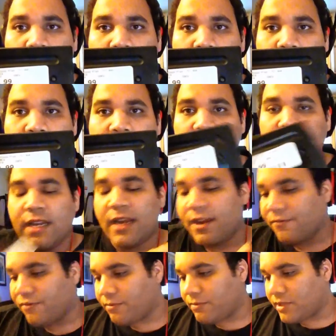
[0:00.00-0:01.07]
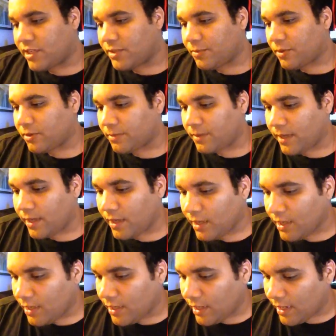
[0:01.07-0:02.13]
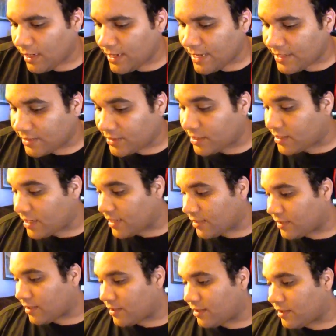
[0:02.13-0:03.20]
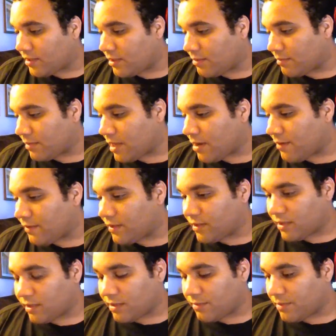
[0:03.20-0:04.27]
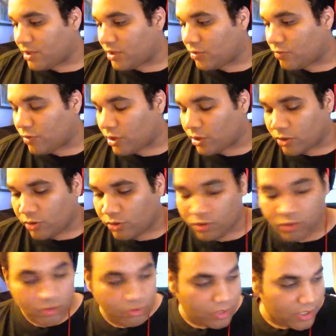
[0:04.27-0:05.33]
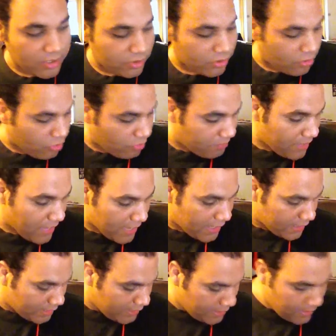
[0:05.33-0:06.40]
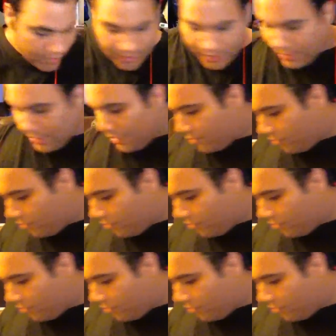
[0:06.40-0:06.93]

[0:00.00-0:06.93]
$2.99 from Just Press Play, and that's to test the system. Now the system doesn't work, those two things are going back, and I